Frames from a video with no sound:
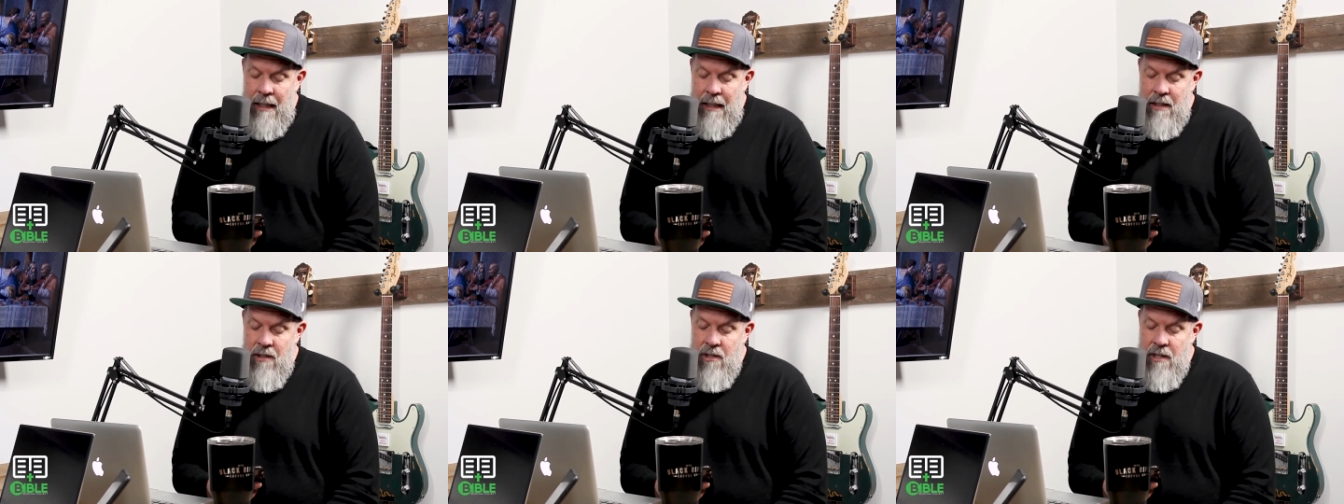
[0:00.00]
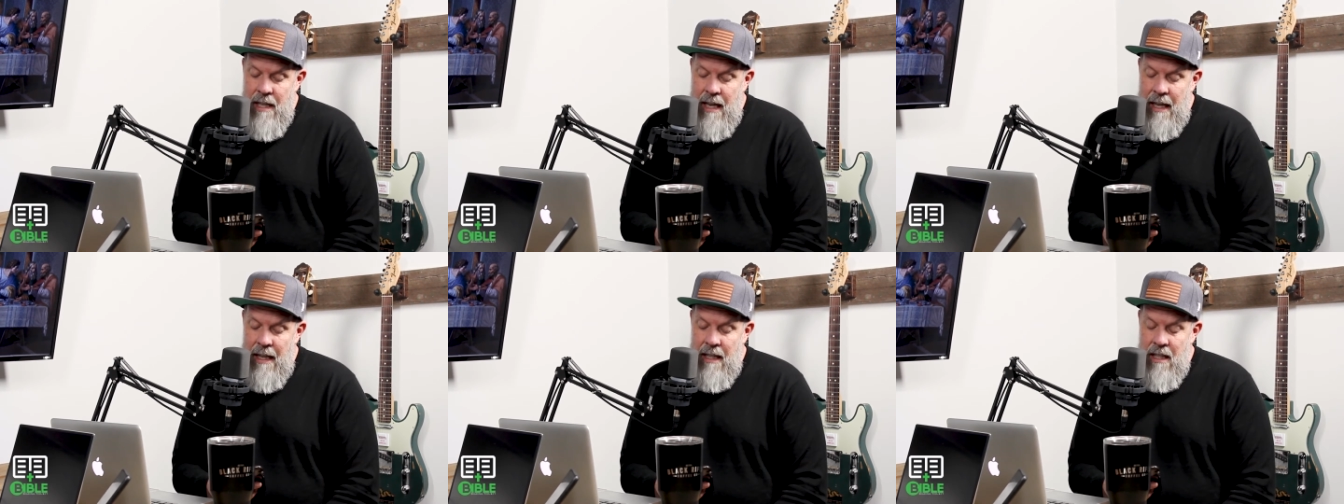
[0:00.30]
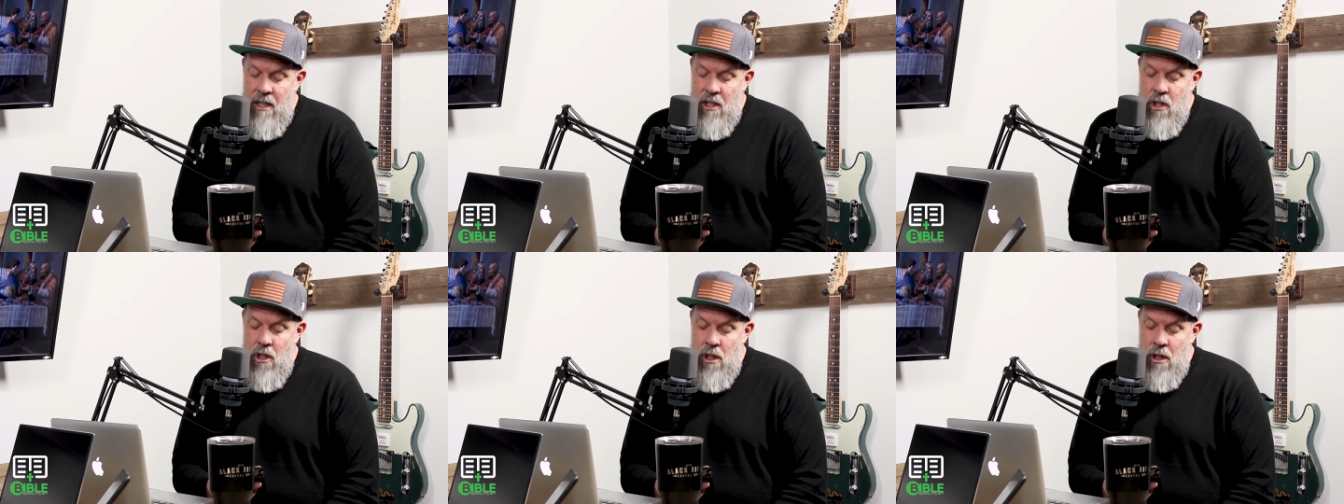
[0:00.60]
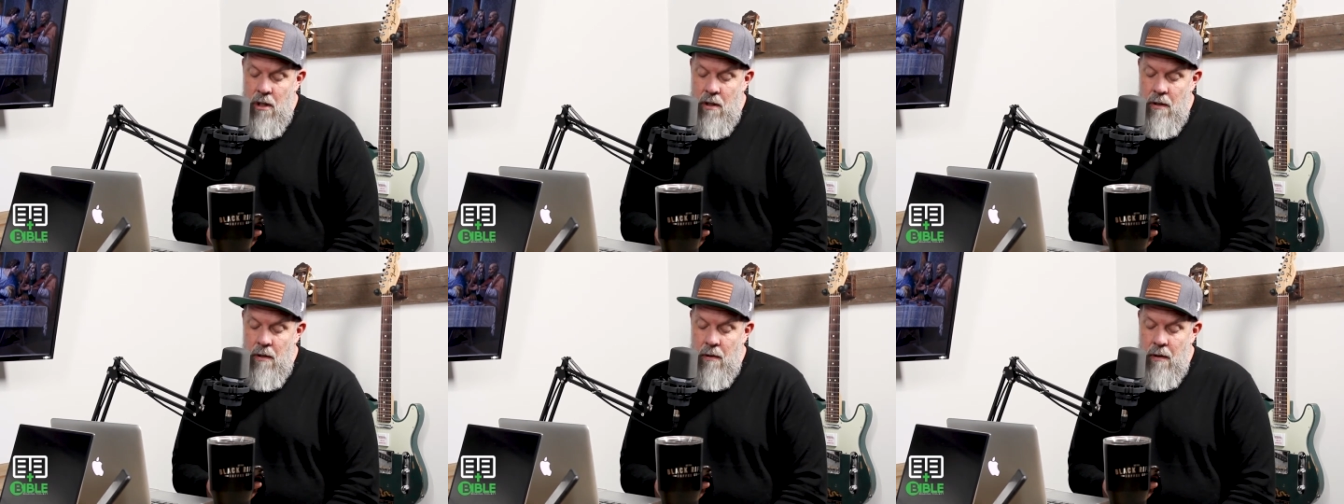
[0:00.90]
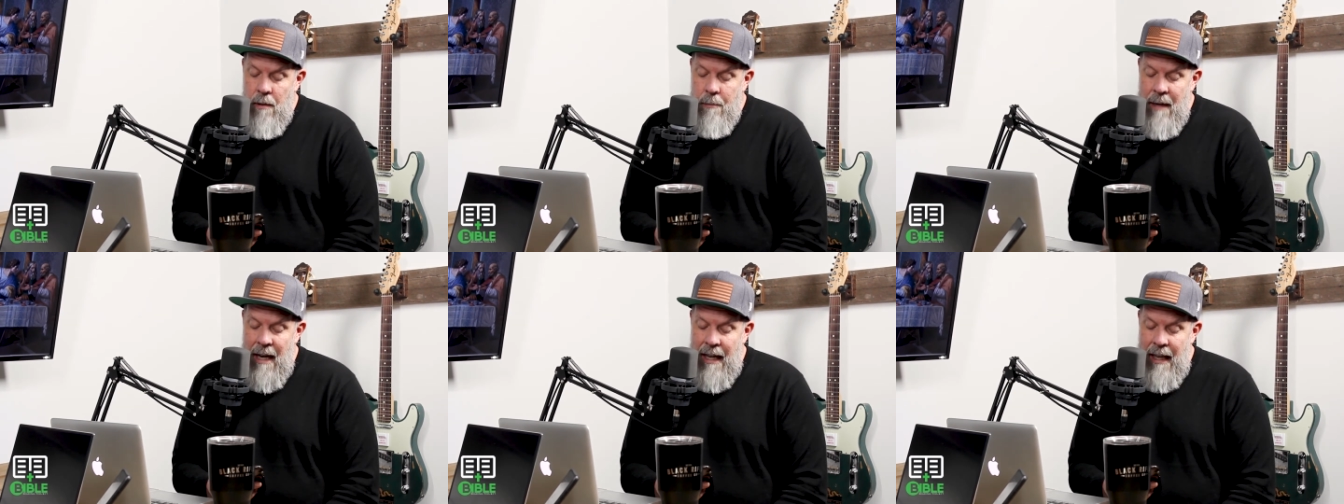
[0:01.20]
Instead, it is
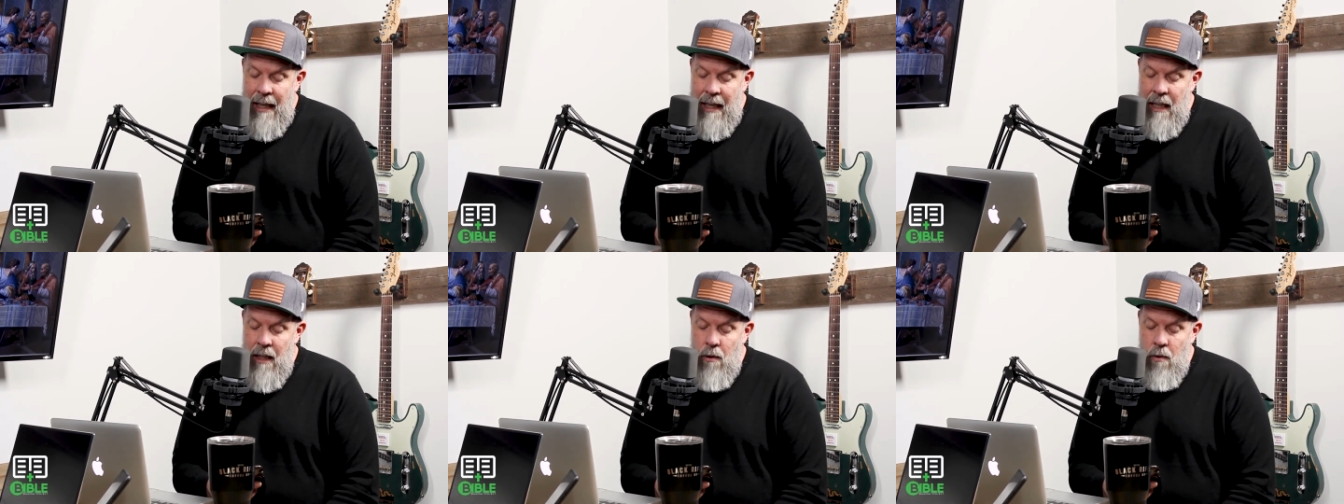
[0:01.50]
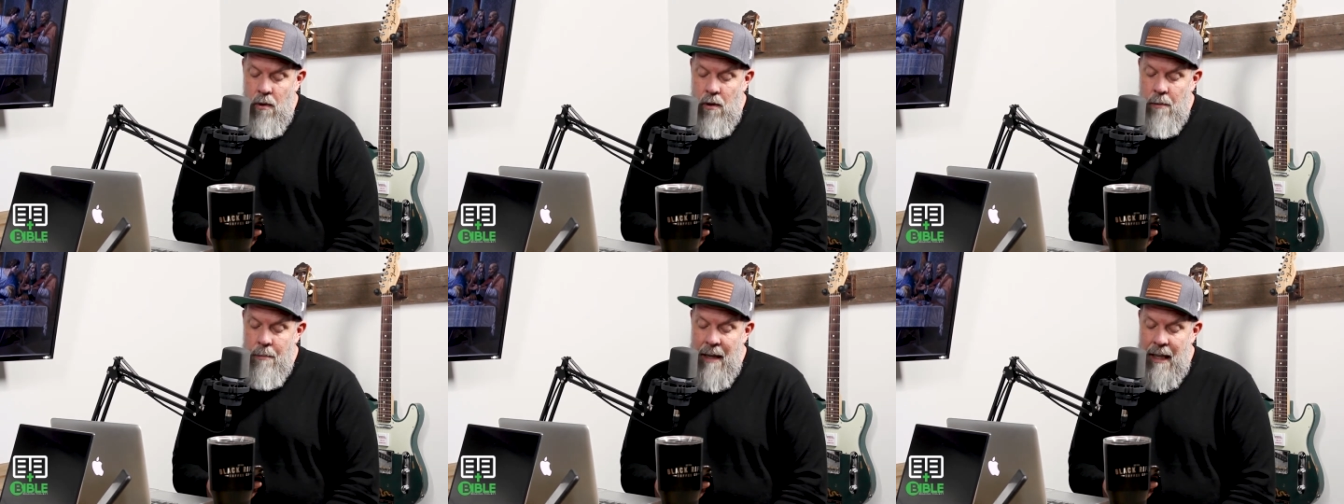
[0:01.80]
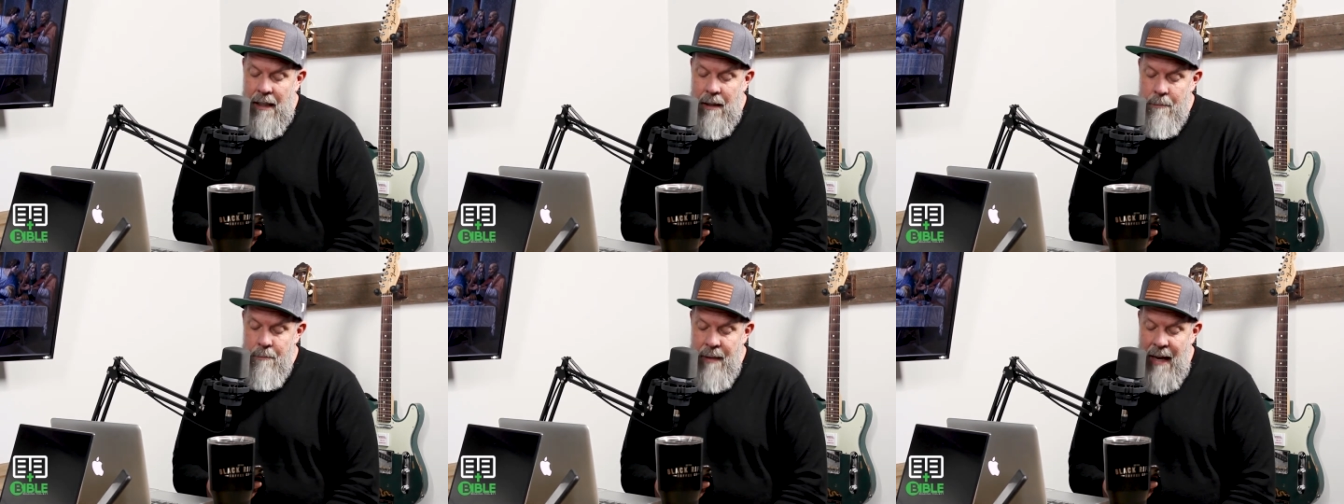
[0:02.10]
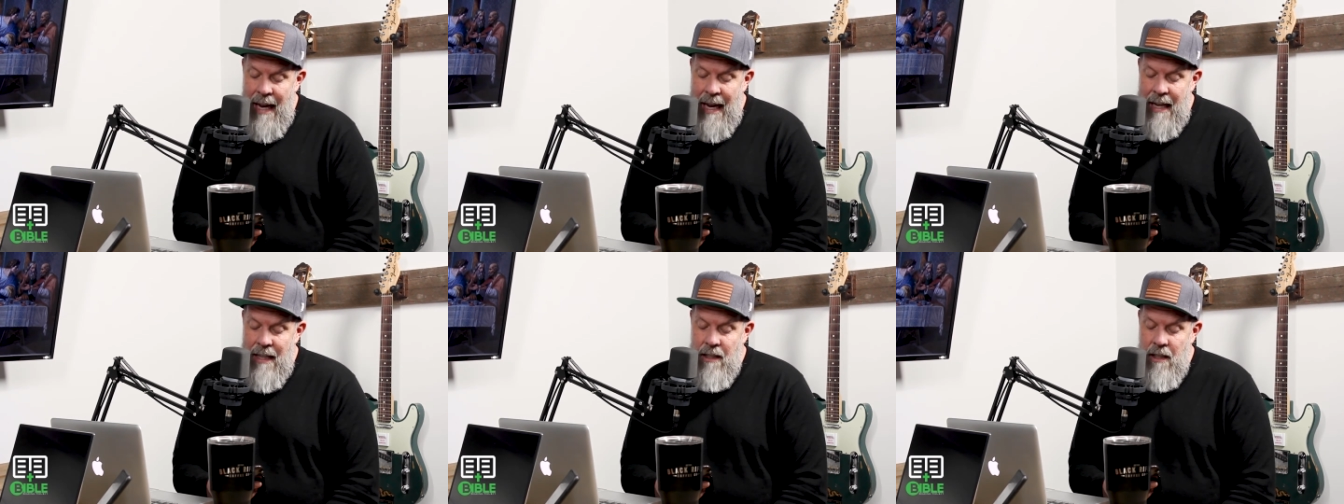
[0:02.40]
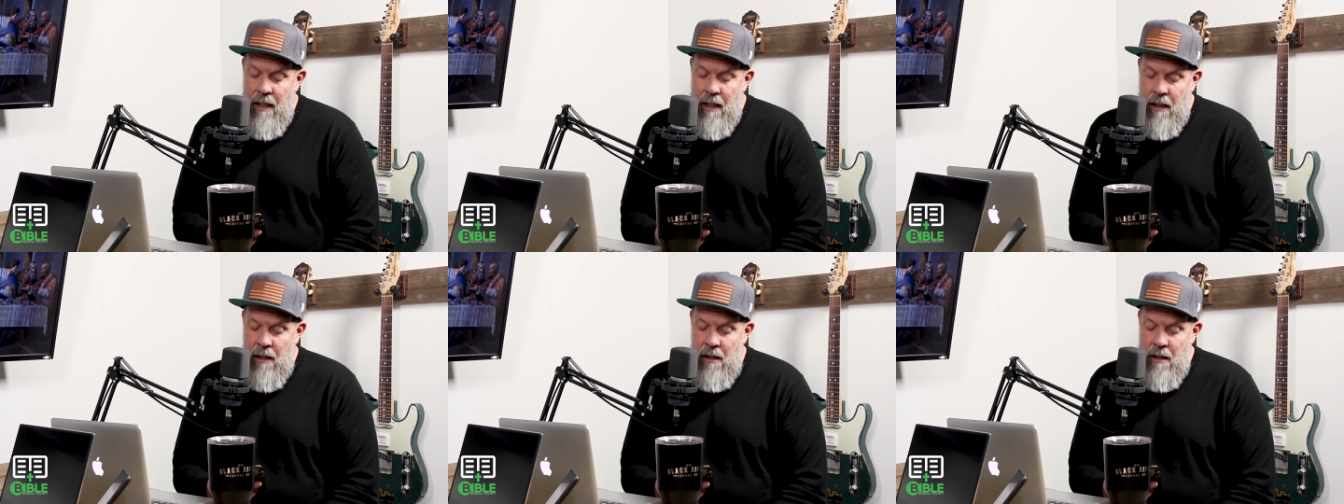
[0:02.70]
you, my equal, my
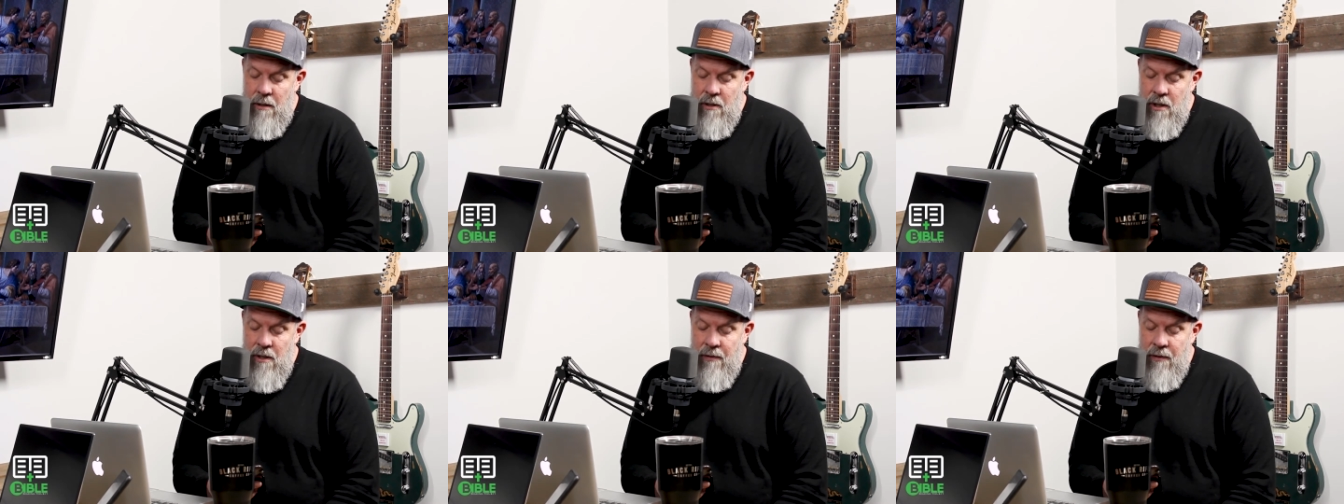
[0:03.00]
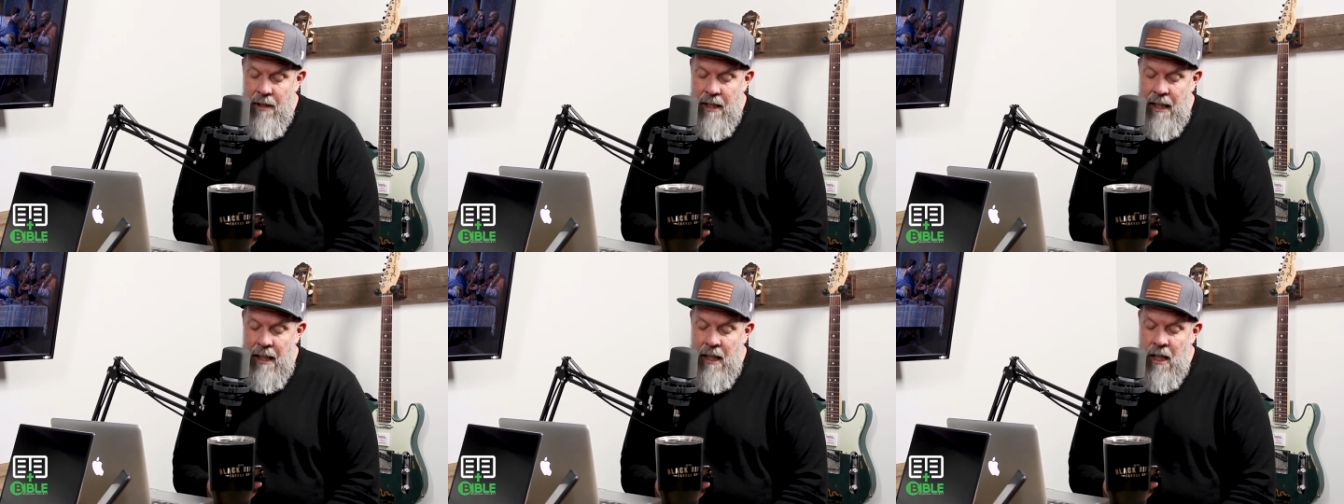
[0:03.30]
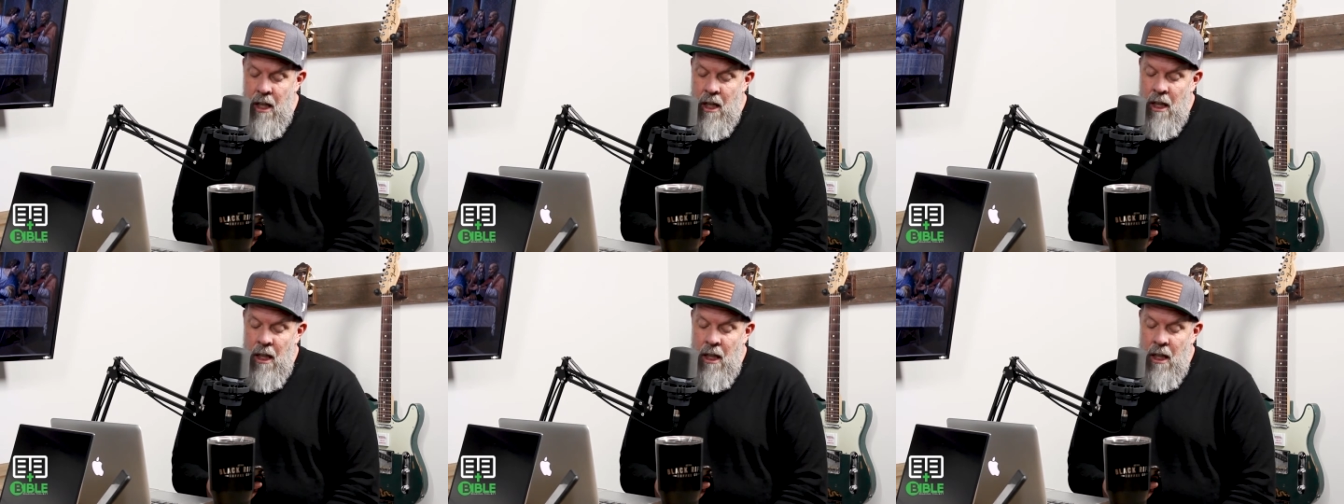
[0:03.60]
companion, and close friend.